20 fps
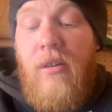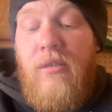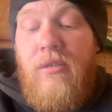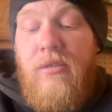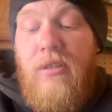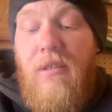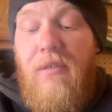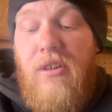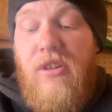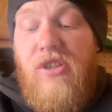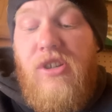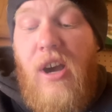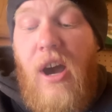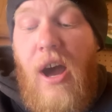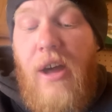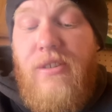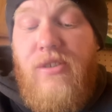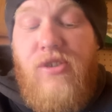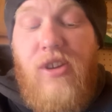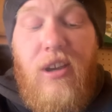Give it a
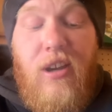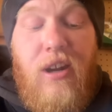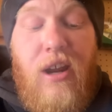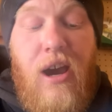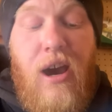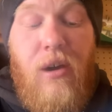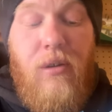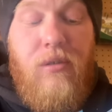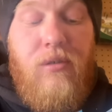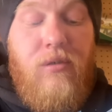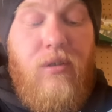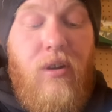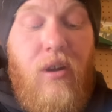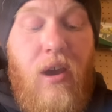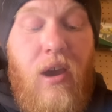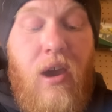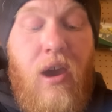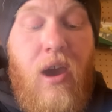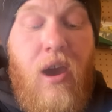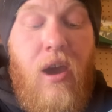shot, check it out,
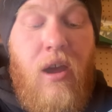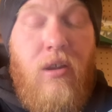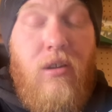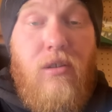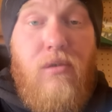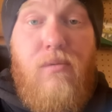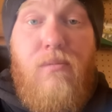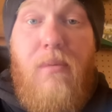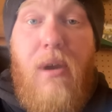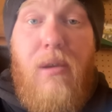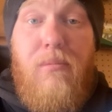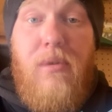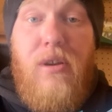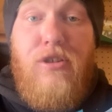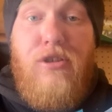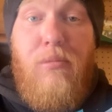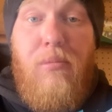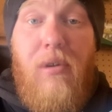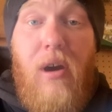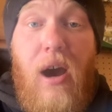and you may be
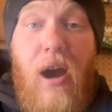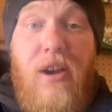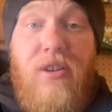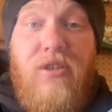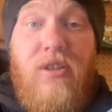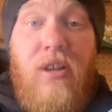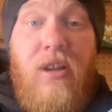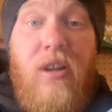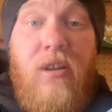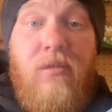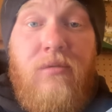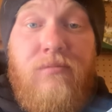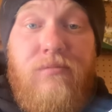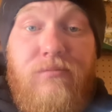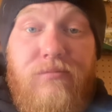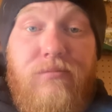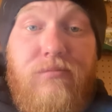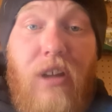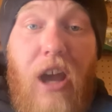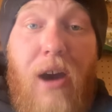surprised in
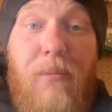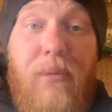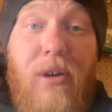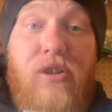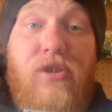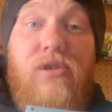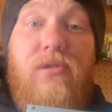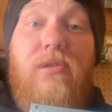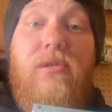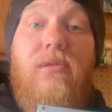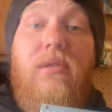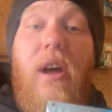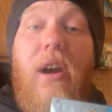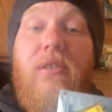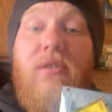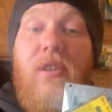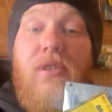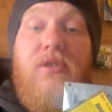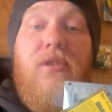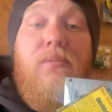how much you do
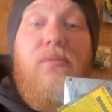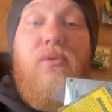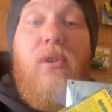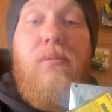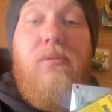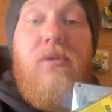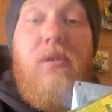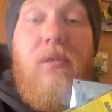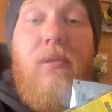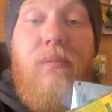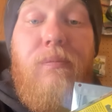like this subscription.